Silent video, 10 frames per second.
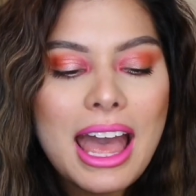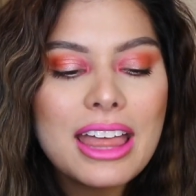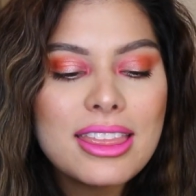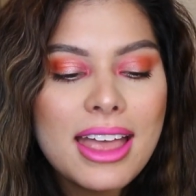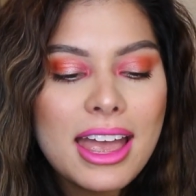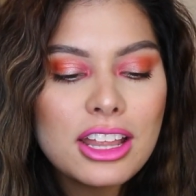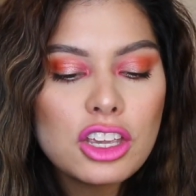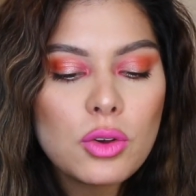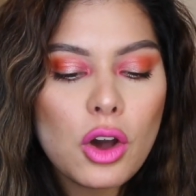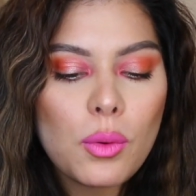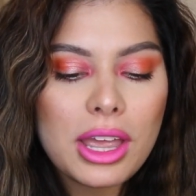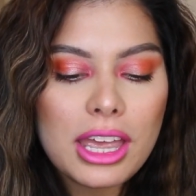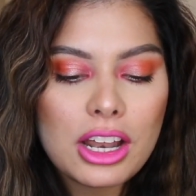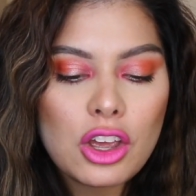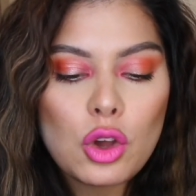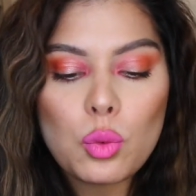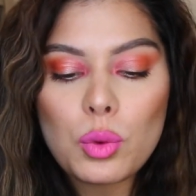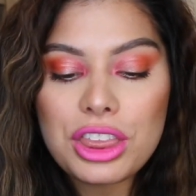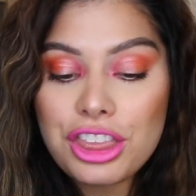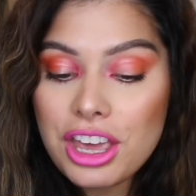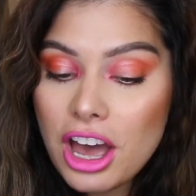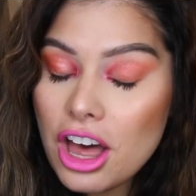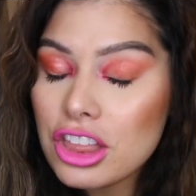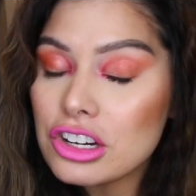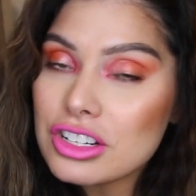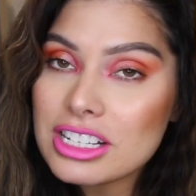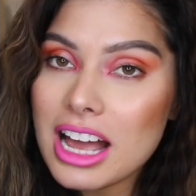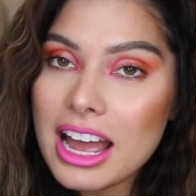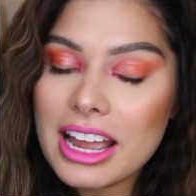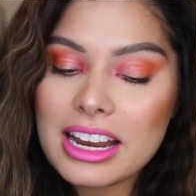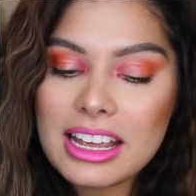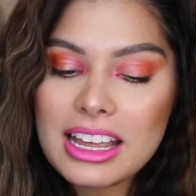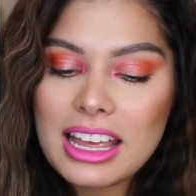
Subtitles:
and then you go in with the other side,